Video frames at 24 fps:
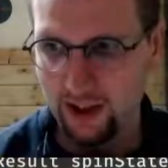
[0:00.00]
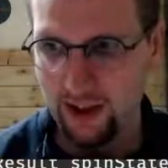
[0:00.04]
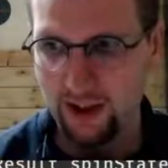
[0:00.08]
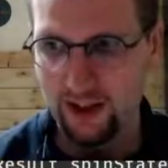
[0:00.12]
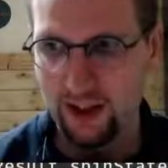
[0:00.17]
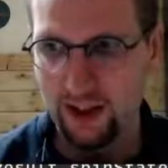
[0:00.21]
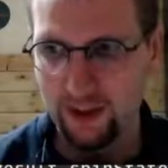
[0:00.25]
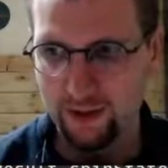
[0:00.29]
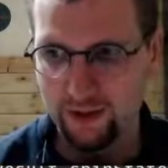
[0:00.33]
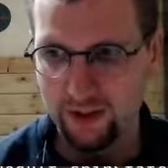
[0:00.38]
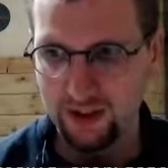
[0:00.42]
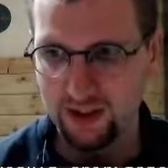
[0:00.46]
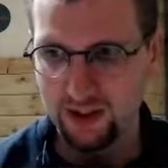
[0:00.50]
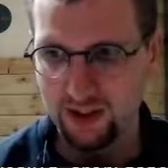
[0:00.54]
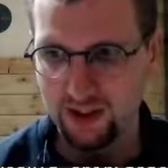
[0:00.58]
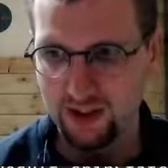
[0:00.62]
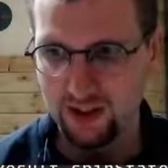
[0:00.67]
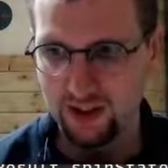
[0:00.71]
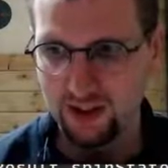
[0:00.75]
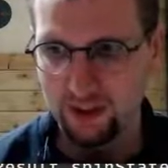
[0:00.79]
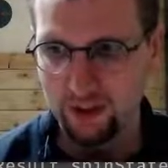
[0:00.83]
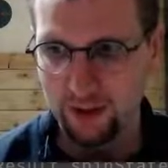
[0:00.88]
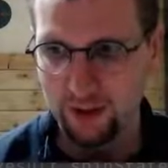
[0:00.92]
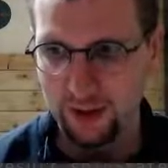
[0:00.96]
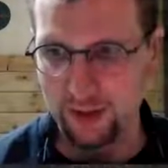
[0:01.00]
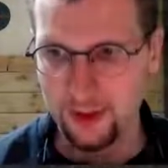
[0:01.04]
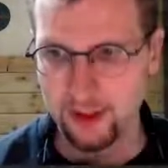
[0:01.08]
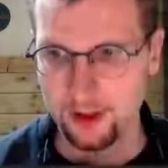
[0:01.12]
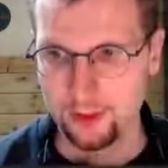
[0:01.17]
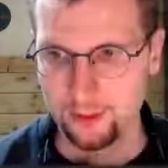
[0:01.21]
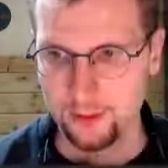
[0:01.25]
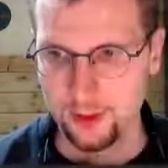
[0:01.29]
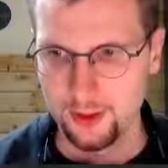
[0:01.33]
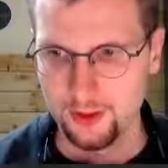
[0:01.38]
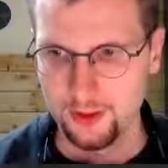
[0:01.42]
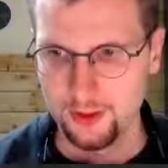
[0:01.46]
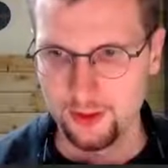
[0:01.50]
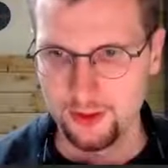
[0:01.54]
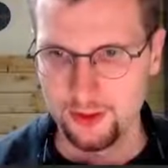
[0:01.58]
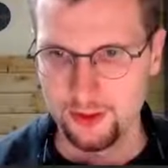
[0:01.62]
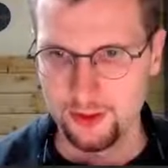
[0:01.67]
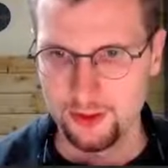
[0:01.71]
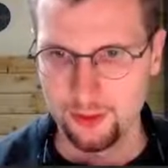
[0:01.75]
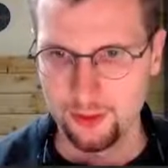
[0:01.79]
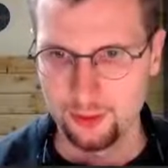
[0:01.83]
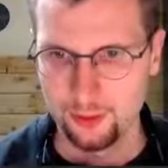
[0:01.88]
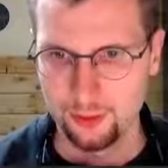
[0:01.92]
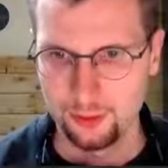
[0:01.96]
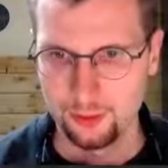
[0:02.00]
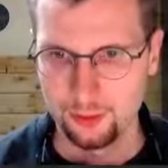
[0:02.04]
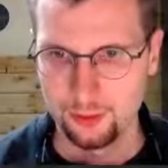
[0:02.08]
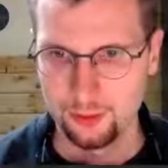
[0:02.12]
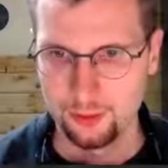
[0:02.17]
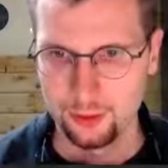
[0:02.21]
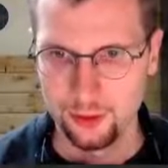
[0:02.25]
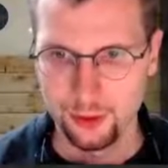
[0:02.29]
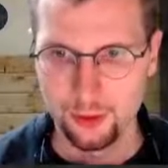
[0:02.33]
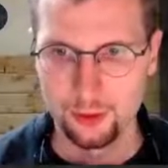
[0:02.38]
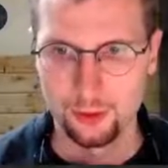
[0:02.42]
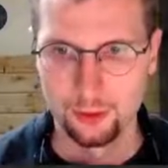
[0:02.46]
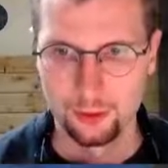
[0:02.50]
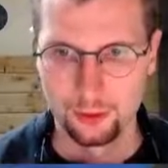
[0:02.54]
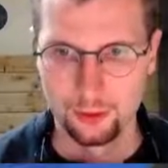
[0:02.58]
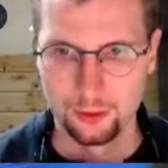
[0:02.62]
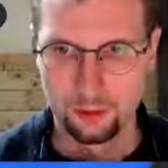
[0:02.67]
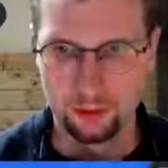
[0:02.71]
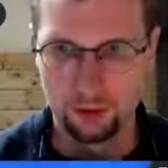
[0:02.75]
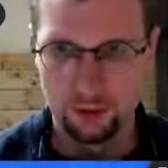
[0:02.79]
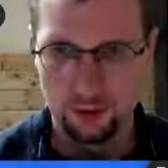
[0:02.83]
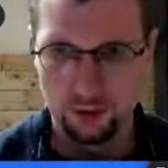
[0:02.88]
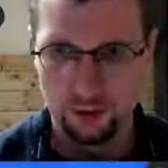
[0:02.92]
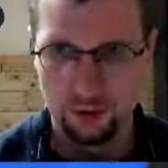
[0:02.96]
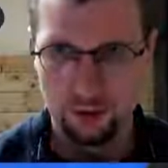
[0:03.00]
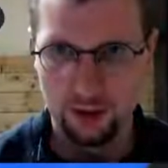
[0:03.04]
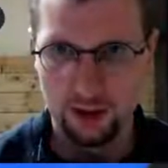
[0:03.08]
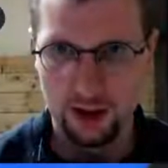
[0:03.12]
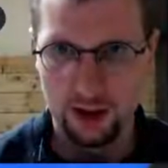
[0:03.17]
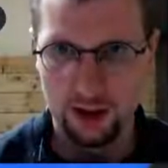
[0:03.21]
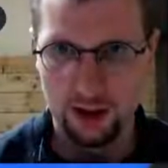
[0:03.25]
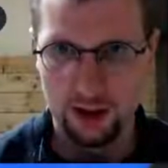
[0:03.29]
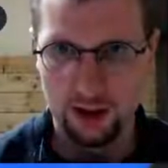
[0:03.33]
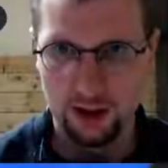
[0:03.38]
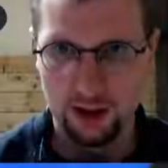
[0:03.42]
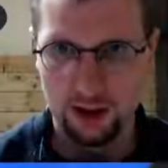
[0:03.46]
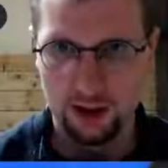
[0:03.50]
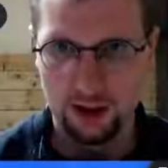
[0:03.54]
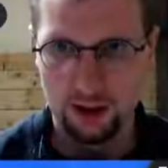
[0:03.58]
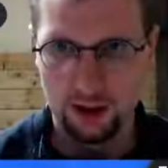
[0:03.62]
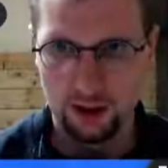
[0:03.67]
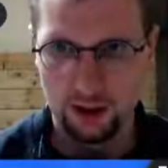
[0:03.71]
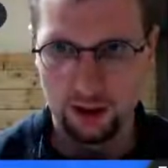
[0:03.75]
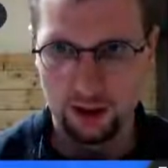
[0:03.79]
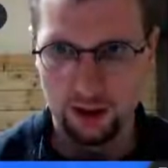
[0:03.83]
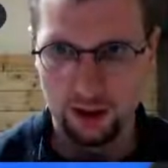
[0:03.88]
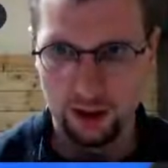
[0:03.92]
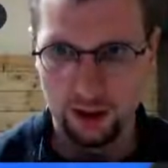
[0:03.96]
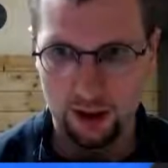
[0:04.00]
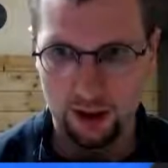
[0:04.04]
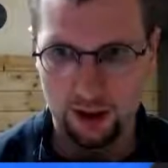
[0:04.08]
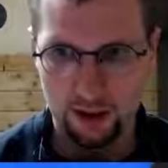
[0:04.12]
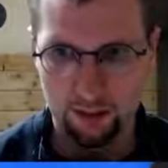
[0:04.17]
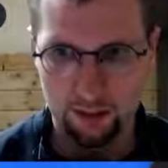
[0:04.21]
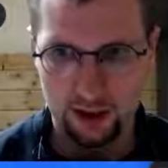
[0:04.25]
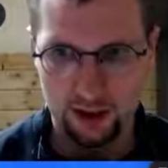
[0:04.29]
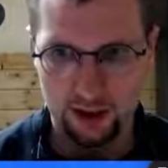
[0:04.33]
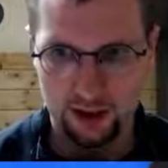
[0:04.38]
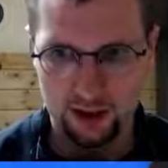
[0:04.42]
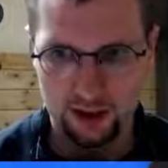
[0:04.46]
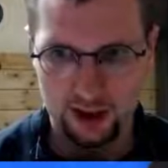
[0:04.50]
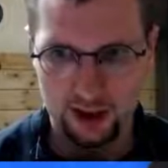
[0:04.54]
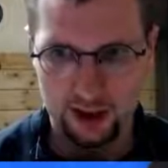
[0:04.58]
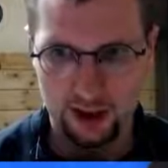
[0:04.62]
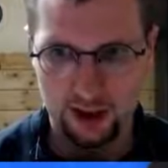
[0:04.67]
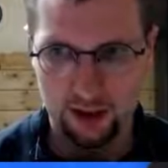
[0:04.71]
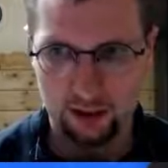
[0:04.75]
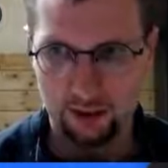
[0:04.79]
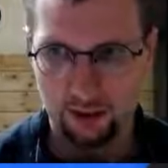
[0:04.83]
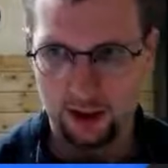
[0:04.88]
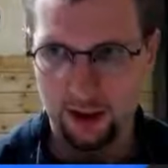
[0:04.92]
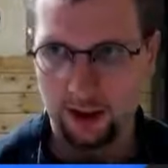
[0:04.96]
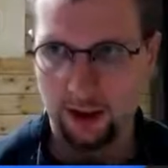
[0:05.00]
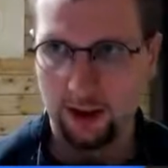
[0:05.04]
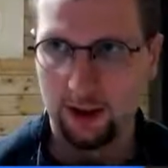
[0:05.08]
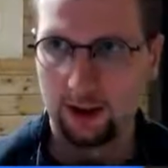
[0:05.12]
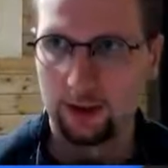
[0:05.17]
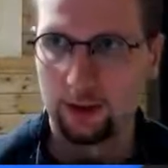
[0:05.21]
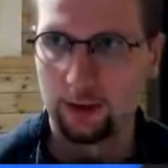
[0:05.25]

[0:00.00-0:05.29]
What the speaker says: I think this is what I wanted to do today. And I'm gonna sign out now.